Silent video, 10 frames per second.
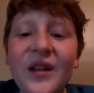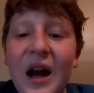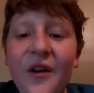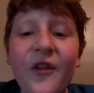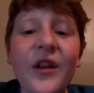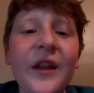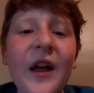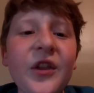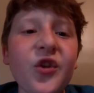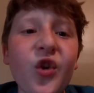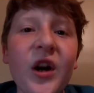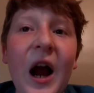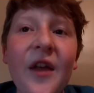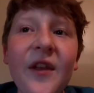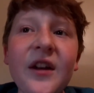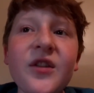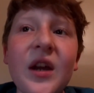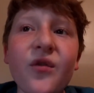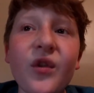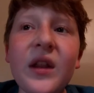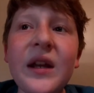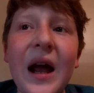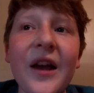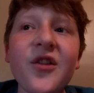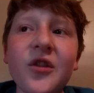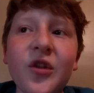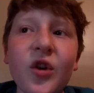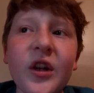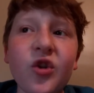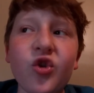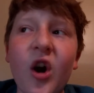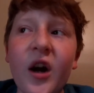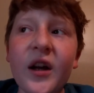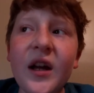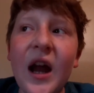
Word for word: I really like the truck. I think it's a really nice looking truck.